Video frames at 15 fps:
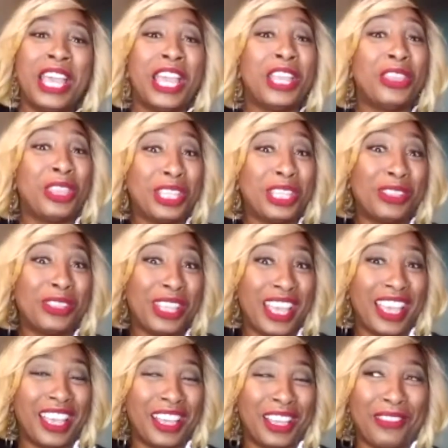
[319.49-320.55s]
things of
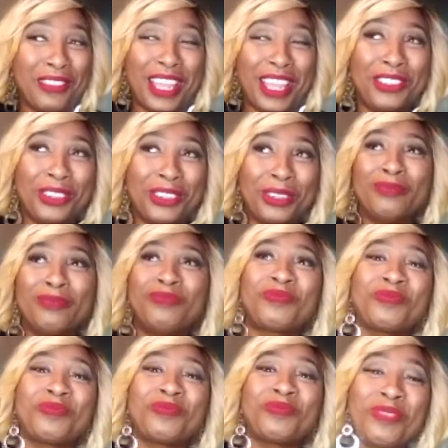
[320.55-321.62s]
that nature.
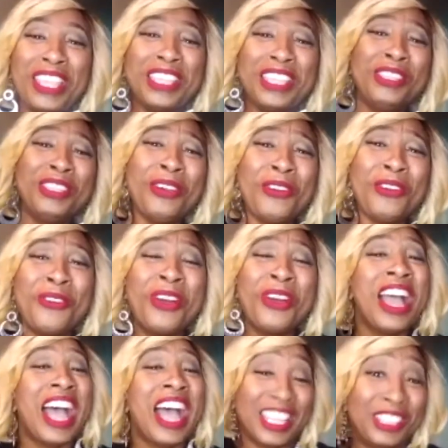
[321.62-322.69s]
So
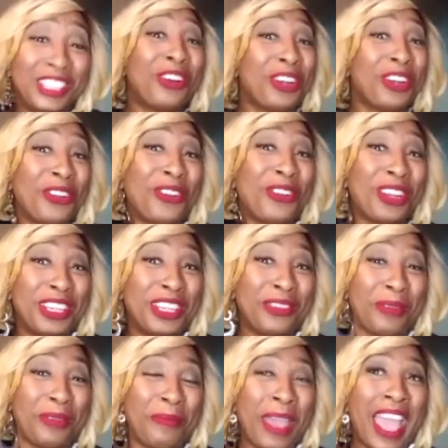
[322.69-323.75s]
I started on a
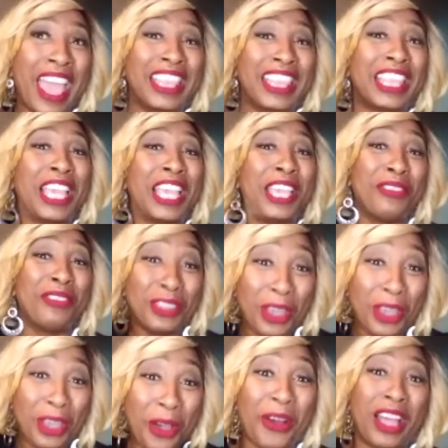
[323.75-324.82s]
different path, even
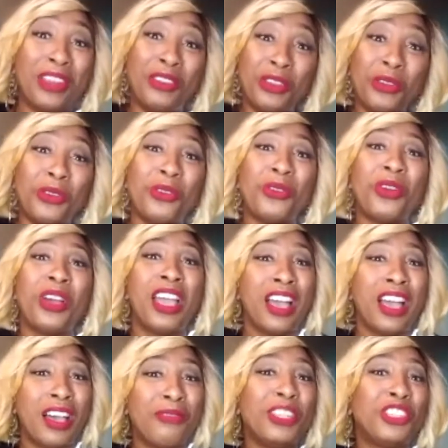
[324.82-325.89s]
though I knew
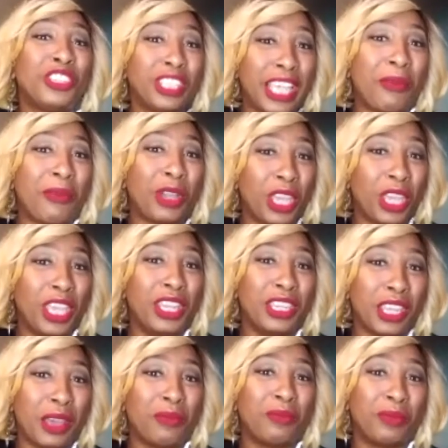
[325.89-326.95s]
eventually I would end
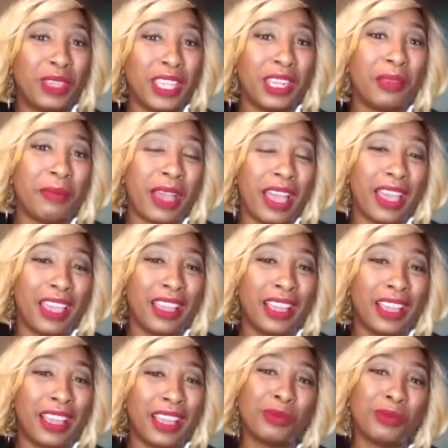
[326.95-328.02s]
up getting my
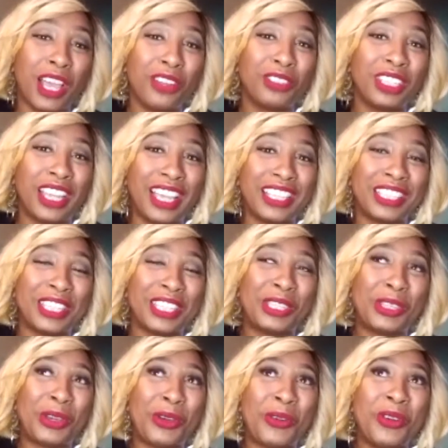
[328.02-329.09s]
cosmetology
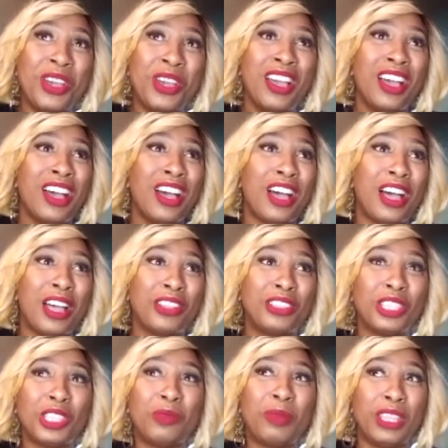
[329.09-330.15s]
license. So to
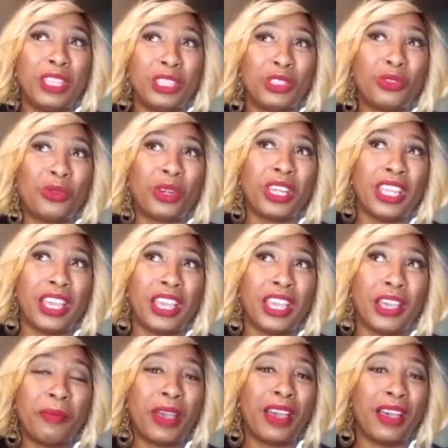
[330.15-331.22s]
speed the story
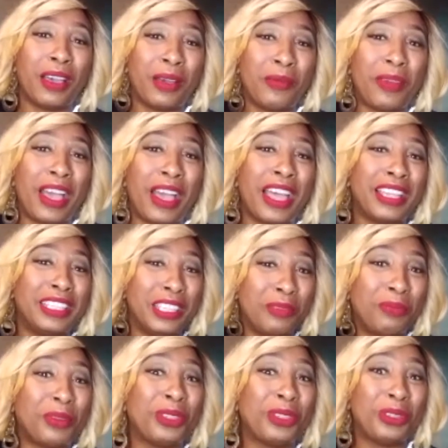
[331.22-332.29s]
up, I did
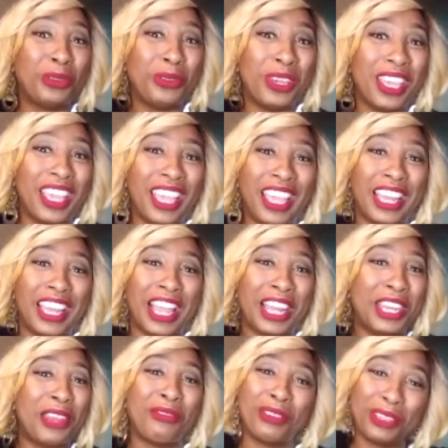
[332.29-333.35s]
pursue it and I
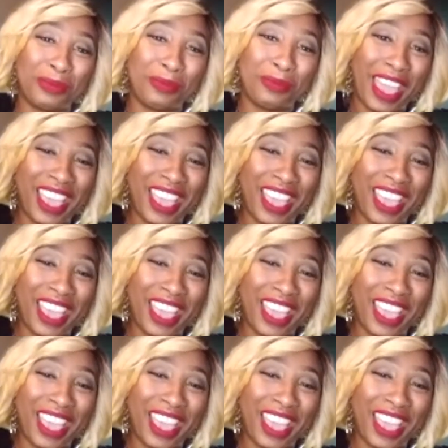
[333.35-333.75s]
never looked back.